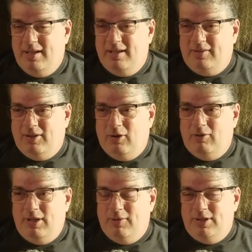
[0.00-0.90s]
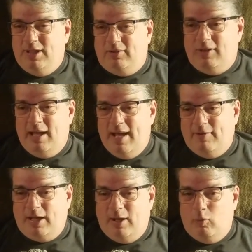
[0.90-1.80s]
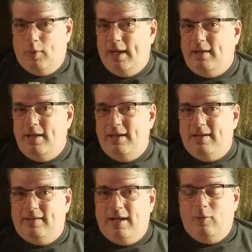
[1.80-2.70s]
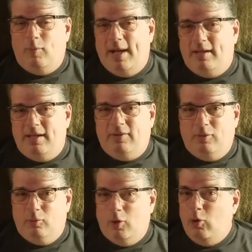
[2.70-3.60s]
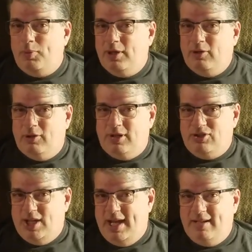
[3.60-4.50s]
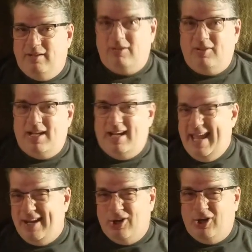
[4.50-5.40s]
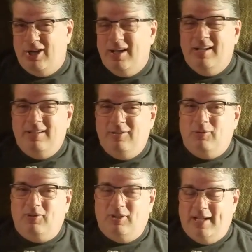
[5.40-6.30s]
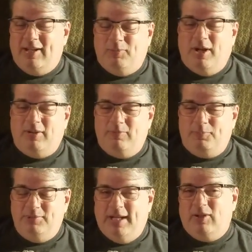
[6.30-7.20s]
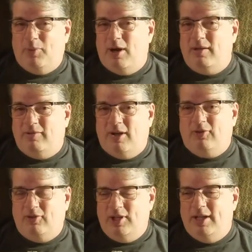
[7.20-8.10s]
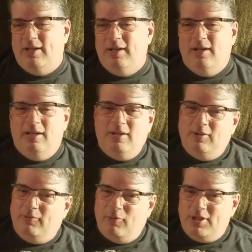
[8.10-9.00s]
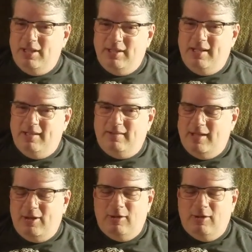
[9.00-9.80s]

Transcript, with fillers: so when you just have like a railing, it's not a railing, it's a rope or a chain that looks like an anchor. This was a nice, nice part of Foster City. So 14 kids take